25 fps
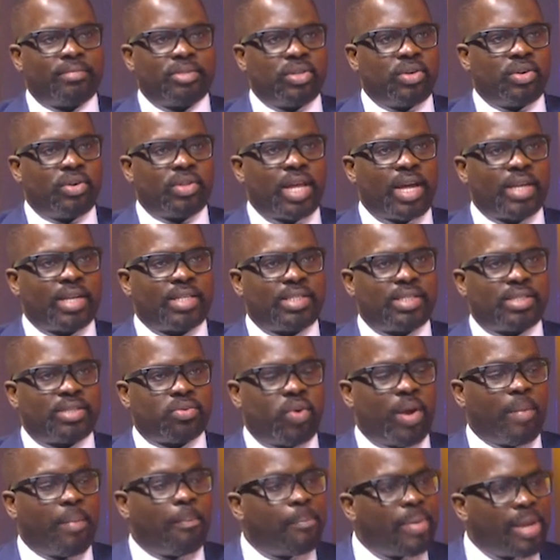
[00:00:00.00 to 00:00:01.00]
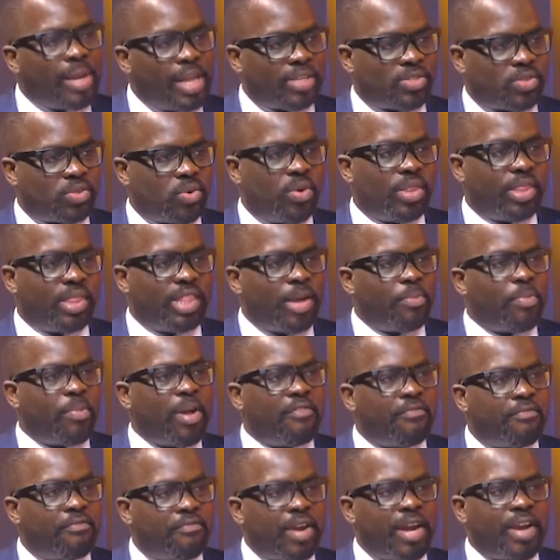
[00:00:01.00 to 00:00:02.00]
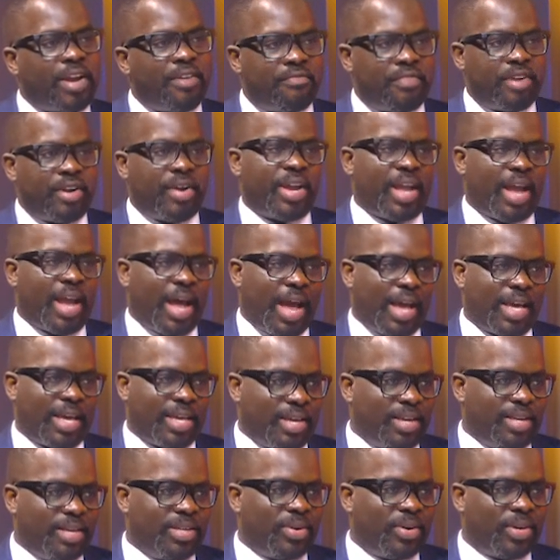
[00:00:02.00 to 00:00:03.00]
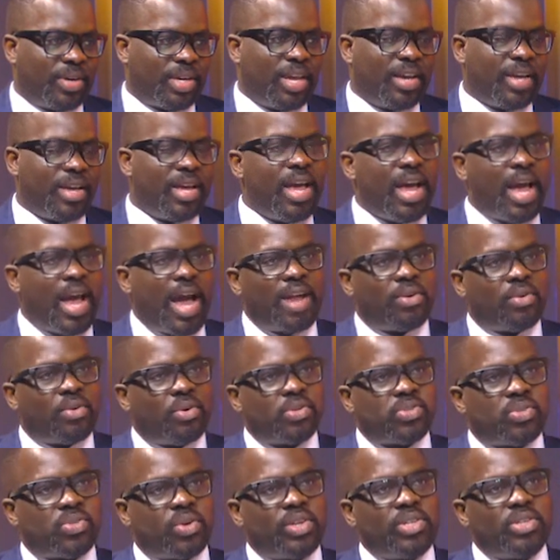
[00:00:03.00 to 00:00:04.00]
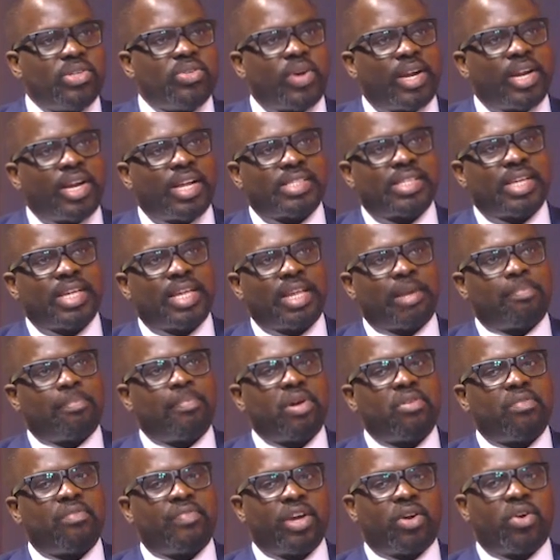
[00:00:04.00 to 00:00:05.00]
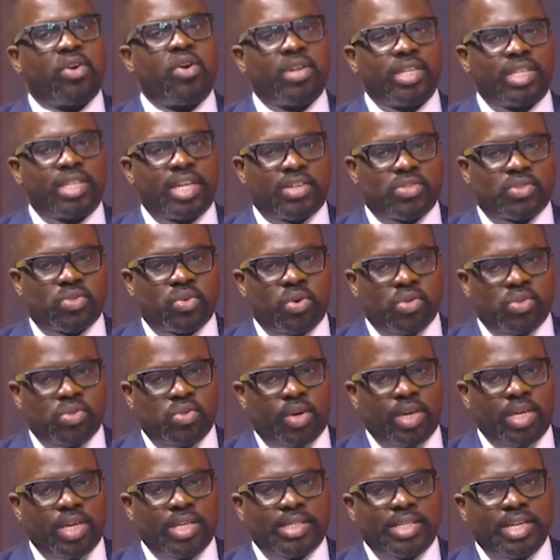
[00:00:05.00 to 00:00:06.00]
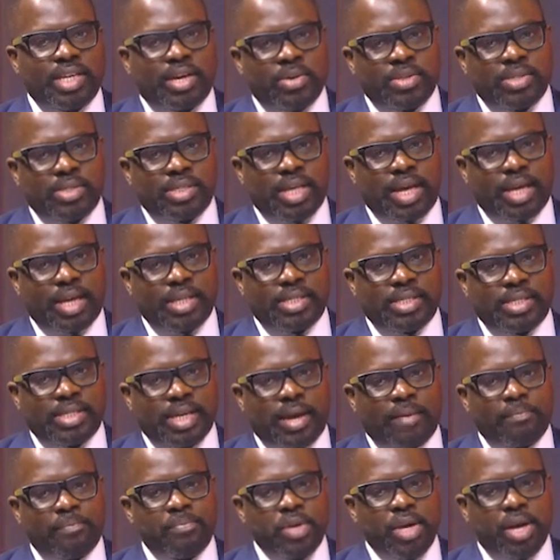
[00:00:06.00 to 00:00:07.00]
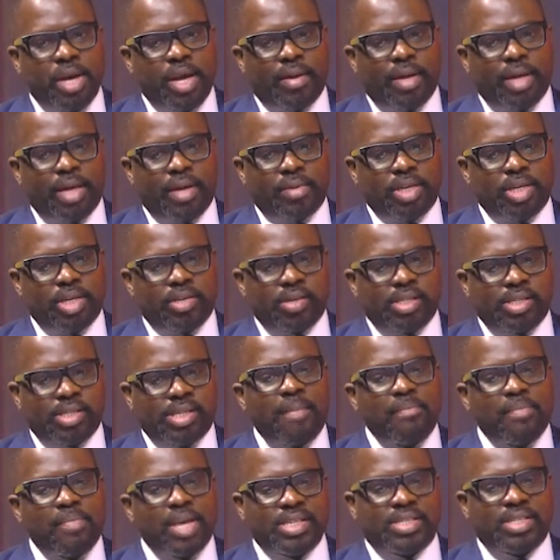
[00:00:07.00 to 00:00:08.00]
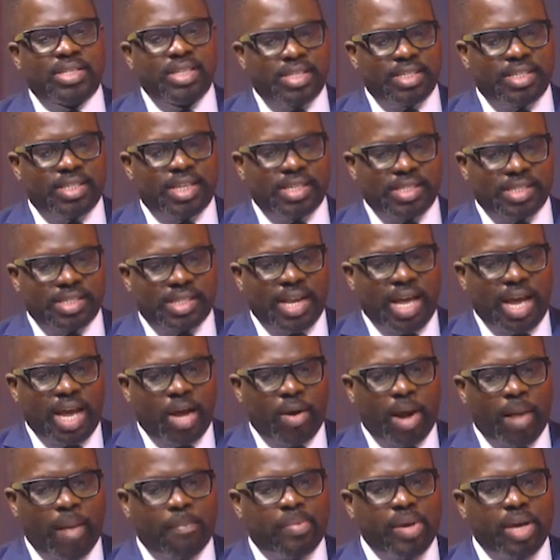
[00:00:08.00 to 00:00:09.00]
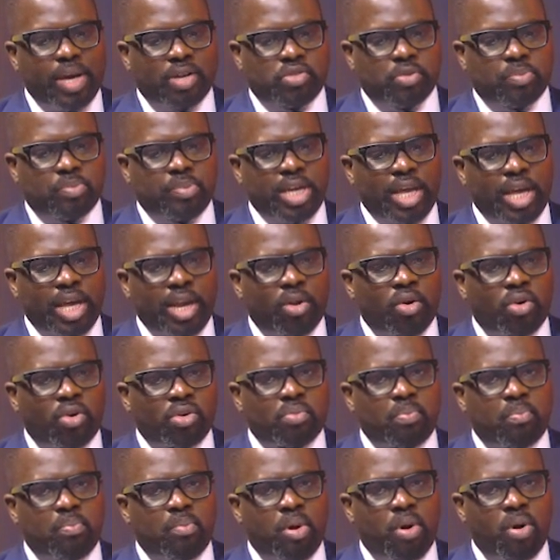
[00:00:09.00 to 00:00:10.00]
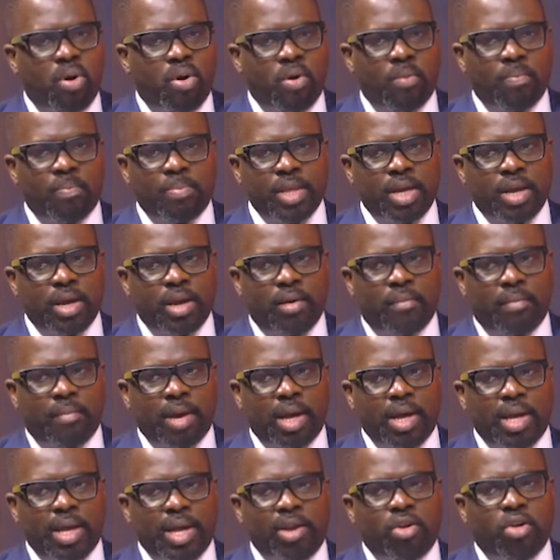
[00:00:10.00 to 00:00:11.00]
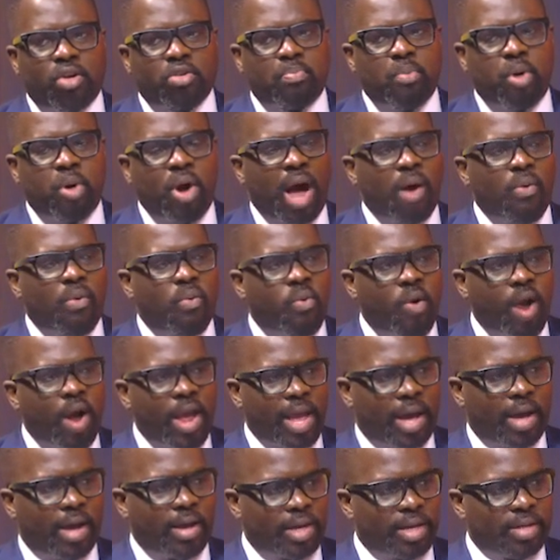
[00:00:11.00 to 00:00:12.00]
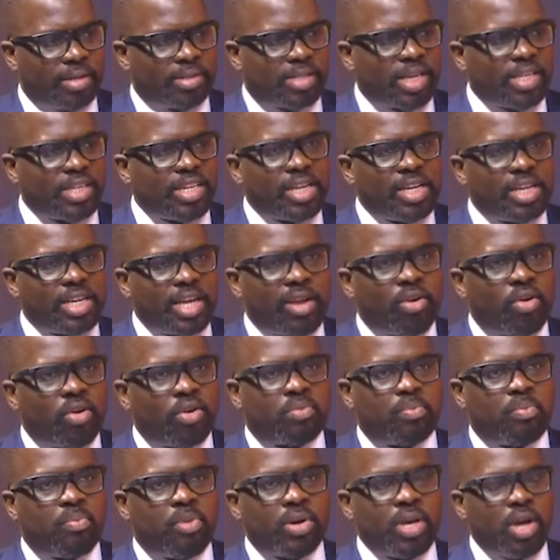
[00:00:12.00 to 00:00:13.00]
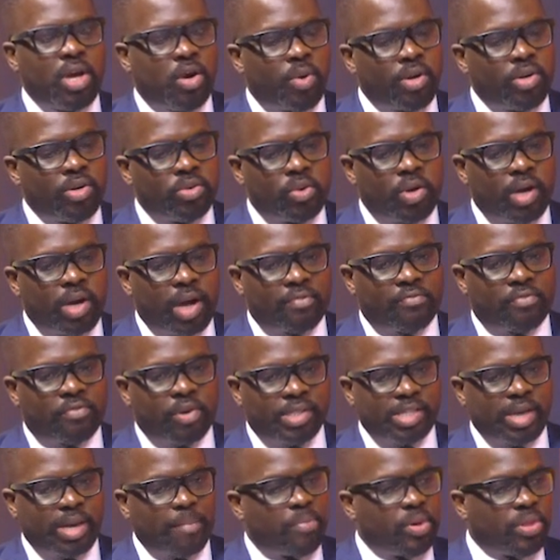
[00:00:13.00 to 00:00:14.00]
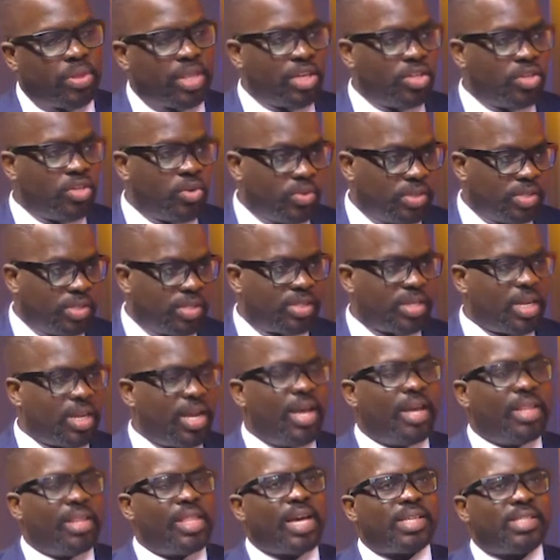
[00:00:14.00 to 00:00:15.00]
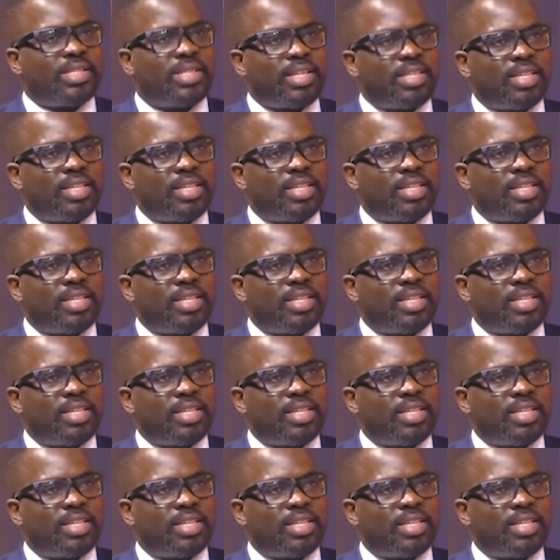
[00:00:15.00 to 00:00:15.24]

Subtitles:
you know, that were placed on them were very, very high. Okay, and also you need to understand that part of the context also entails that Zambian citizens now appear to be a lot more a lot more aware, certainly a lot more. When you look at, for example, the youths, there's